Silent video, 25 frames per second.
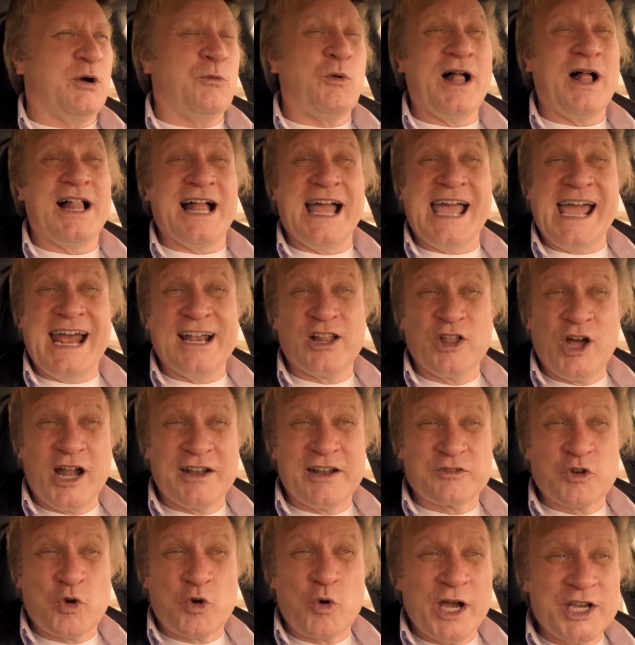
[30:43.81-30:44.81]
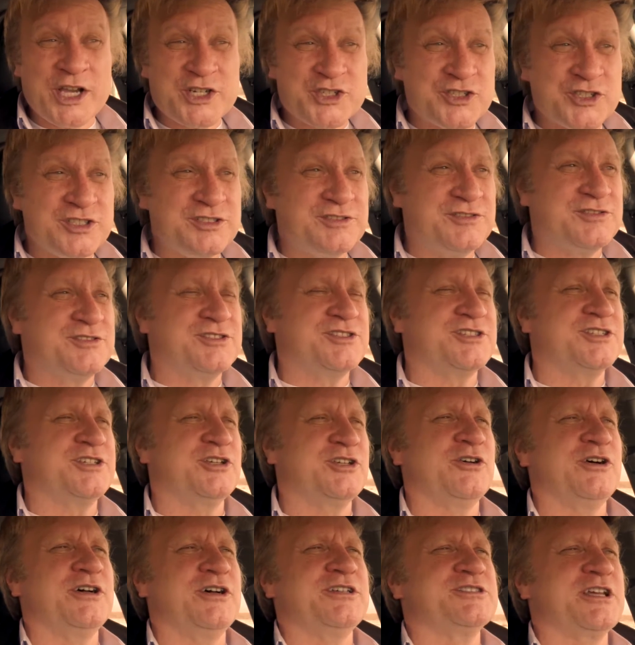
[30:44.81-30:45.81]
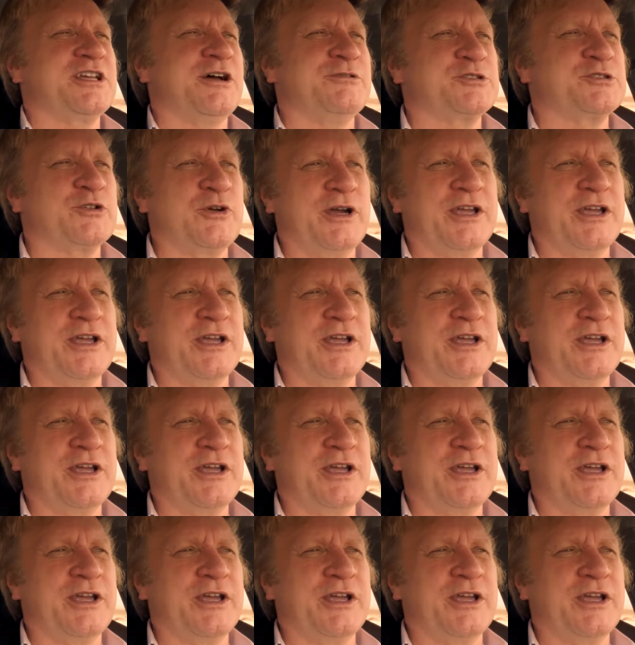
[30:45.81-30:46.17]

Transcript: while I had a lot of questions, as I was